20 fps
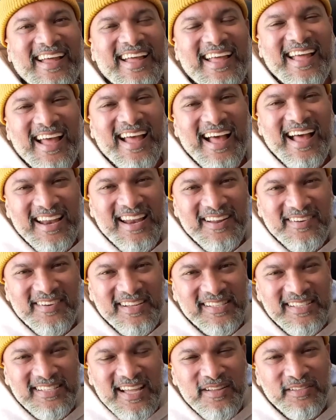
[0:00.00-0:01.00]
What
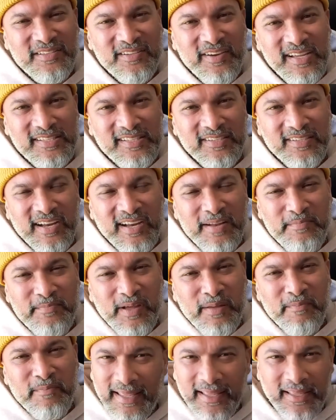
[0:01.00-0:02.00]
business do I have
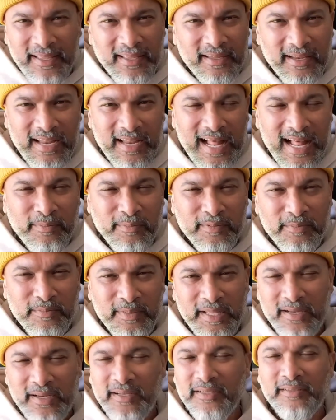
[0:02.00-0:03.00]
making an album,
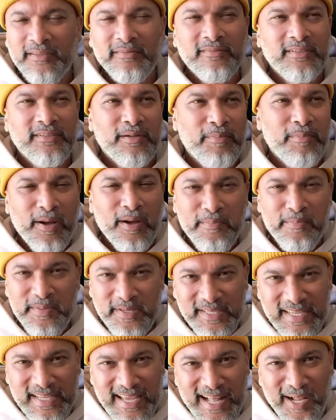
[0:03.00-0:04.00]
let alone a pop
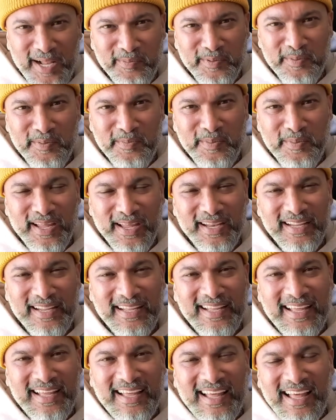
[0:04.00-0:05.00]
music album? But,
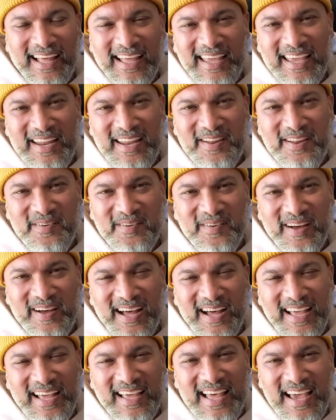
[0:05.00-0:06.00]

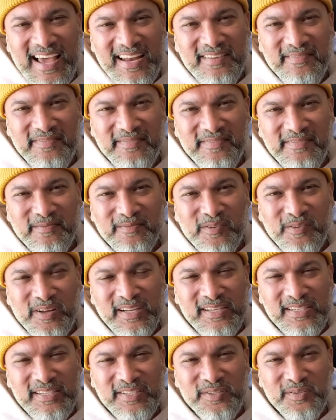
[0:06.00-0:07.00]
I kind of
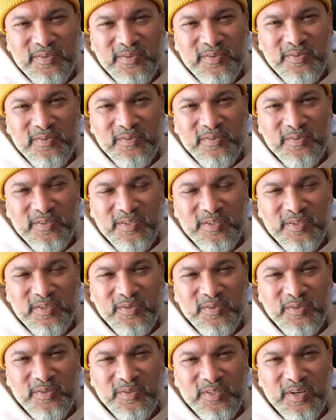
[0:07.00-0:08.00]
wanted
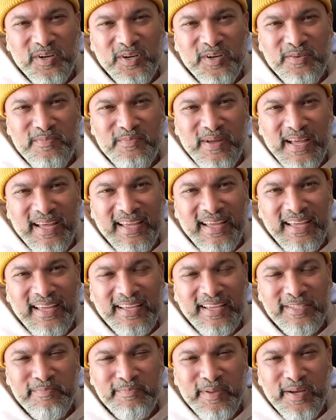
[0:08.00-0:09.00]
to turn my
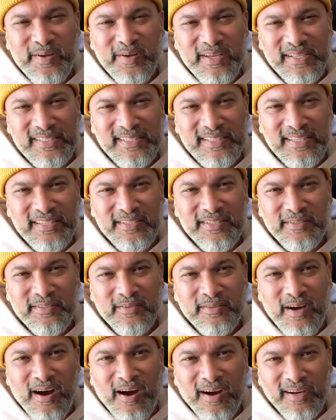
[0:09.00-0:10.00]
experience
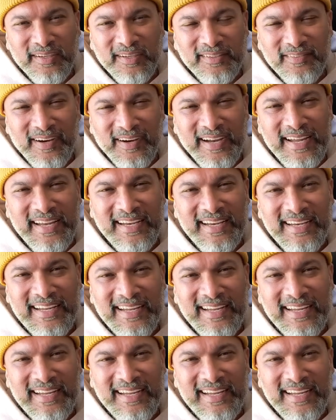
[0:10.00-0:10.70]
into art, right?